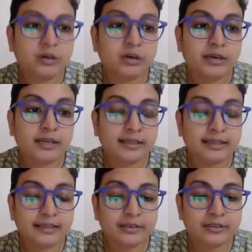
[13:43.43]
Another
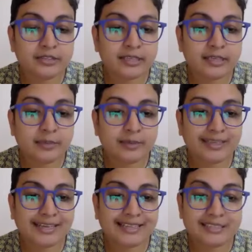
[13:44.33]
thing that you see with
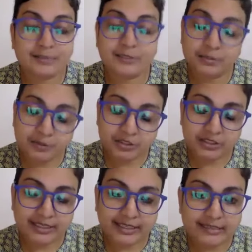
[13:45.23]
cats, especially
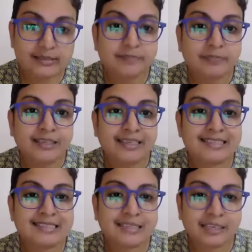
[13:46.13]
Persian cats,
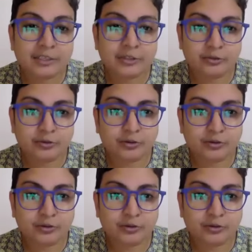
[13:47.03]
is skin issues.